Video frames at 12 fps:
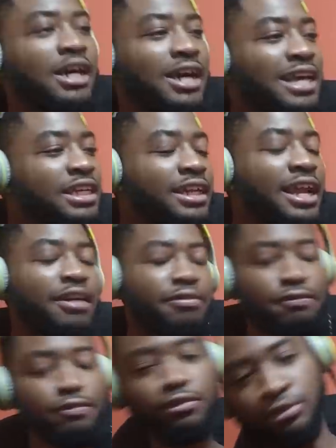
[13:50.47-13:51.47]

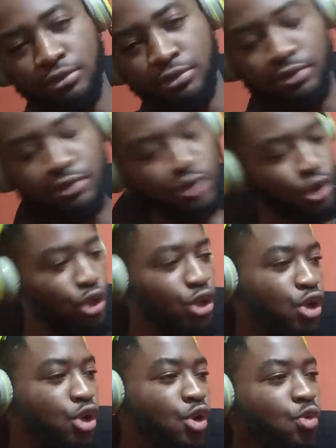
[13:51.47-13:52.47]
Khaligraph,
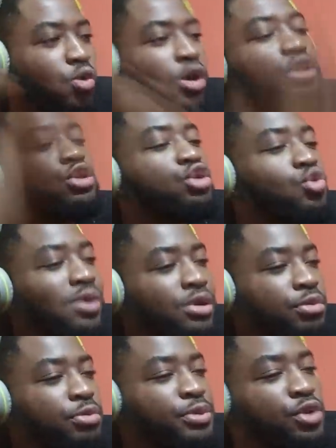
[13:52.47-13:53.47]
what do you
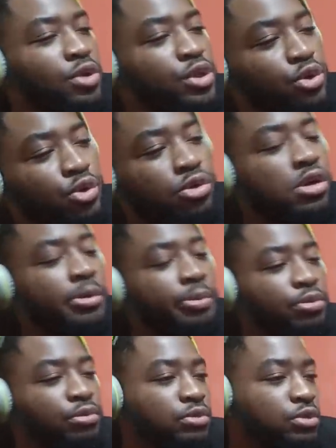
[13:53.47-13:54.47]
want to be when you grow
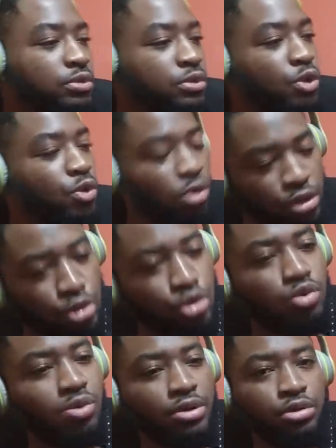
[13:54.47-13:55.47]
up? What do
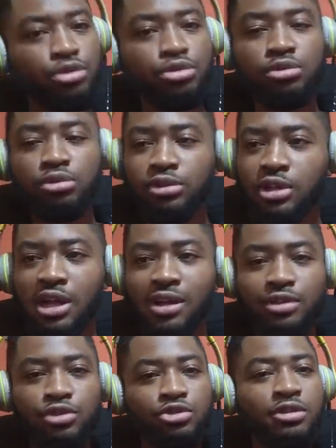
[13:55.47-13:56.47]
you want to do?
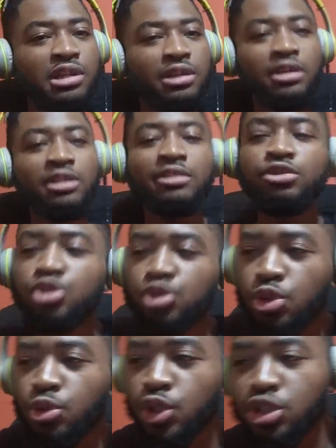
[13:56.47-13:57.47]
Caleb
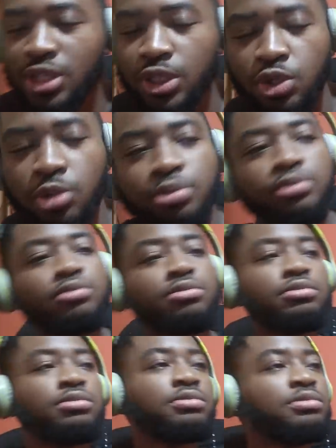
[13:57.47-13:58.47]
just stand up.
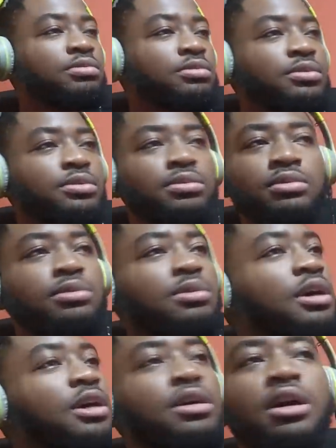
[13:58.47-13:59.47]

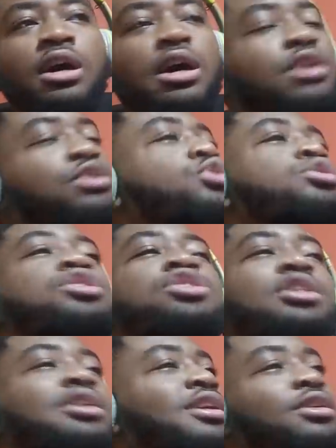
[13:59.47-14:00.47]
Uh, I don't know,
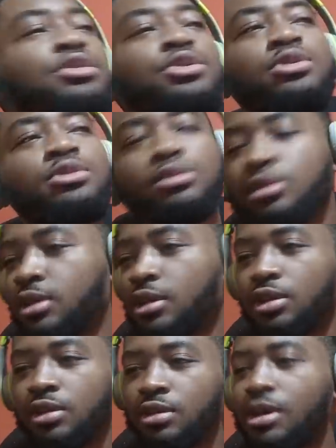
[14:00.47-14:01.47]
teacher. I don't know.
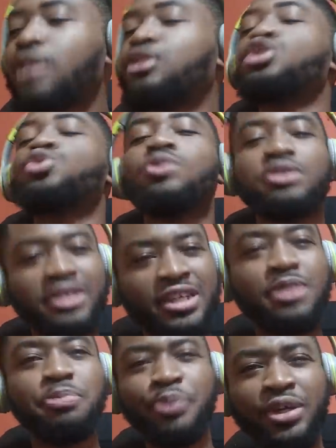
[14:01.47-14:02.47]
I just want to
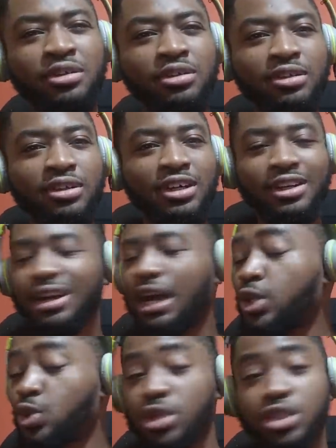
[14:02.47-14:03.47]
get paid.
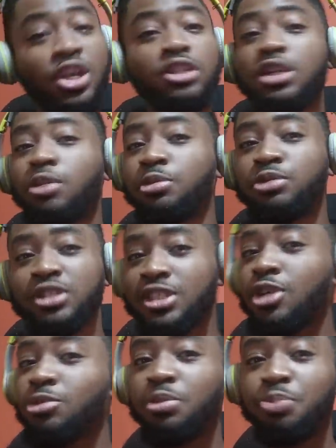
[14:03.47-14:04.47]
I swear, teacher, teacher, teacher be